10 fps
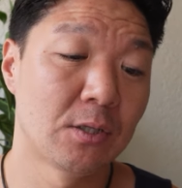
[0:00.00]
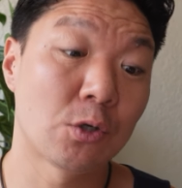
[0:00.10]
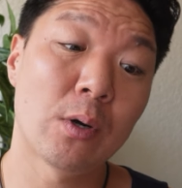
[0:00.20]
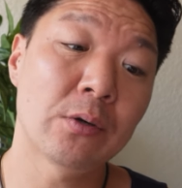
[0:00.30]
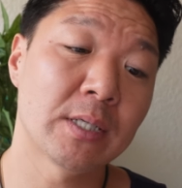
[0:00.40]
The
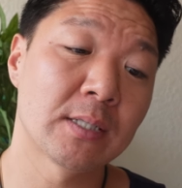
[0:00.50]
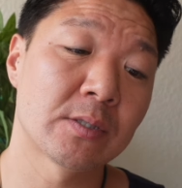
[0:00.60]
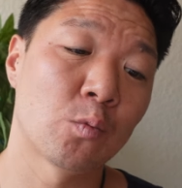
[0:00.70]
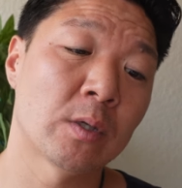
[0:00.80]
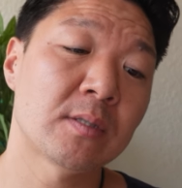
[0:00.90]
quote
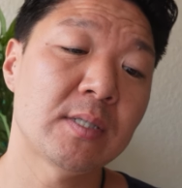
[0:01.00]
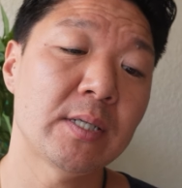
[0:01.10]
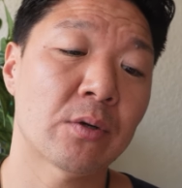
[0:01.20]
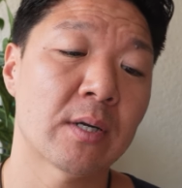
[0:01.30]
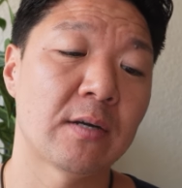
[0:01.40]
is One
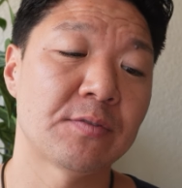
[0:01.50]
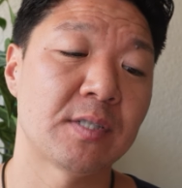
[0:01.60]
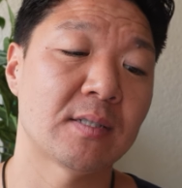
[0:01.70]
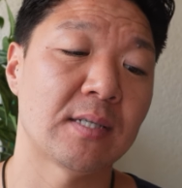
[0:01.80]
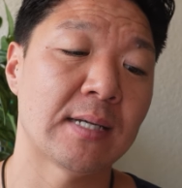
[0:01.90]
secret of
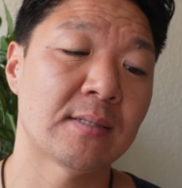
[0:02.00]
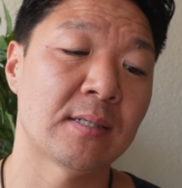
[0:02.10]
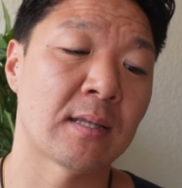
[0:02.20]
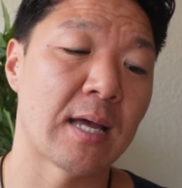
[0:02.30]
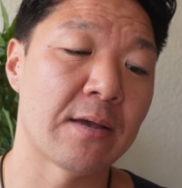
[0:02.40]
success
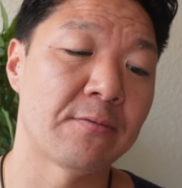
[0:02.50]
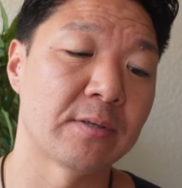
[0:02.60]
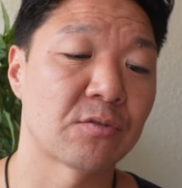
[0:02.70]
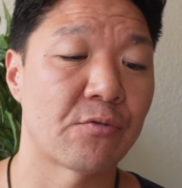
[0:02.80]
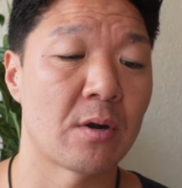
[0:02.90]
in life
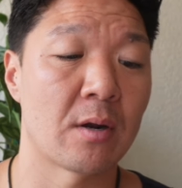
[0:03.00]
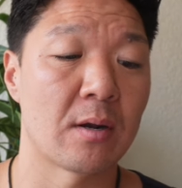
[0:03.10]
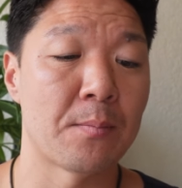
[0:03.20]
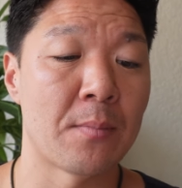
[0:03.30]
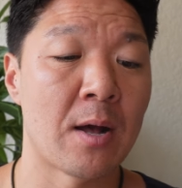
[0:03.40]
is
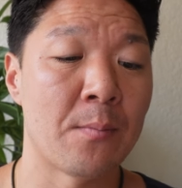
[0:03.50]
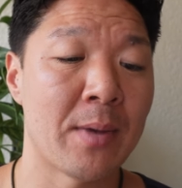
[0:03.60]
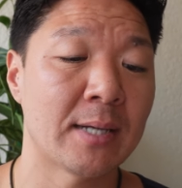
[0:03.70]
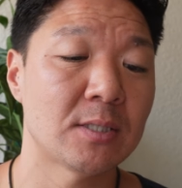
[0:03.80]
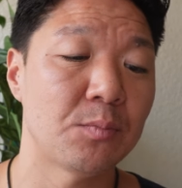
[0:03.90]
for a
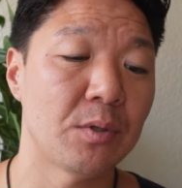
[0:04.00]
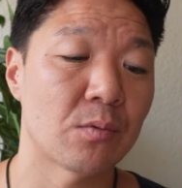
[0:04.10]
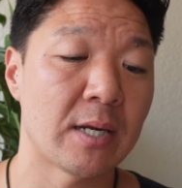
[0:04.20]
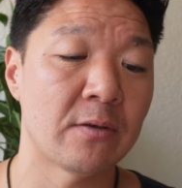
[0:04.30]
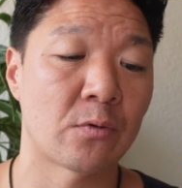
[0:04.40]
man to be
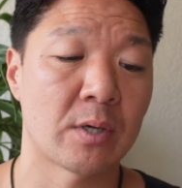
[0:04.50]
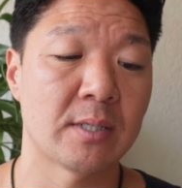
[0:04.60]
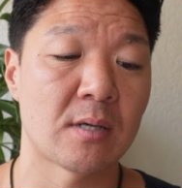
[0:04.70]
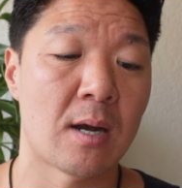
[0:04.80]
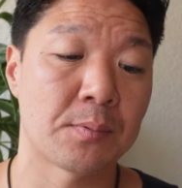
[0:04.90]
ready for
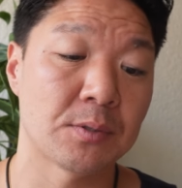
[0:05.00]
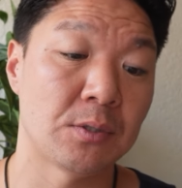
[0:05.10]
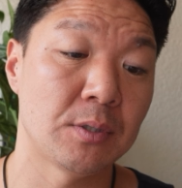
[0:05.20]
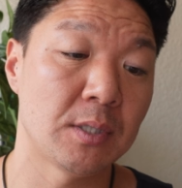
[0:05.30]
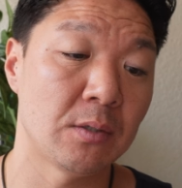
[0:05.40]
his
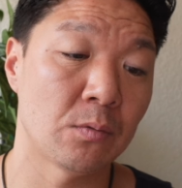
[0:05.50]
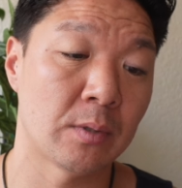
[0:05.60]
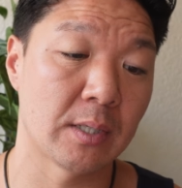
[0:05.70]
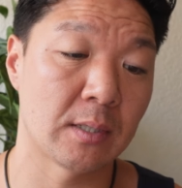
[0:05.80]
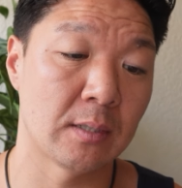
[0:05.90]
opportunity
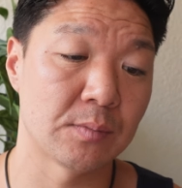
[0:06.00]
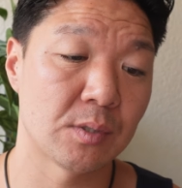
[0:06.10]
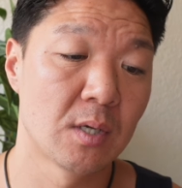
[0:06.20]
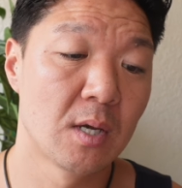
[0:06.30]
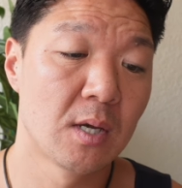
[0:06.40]
when it comes.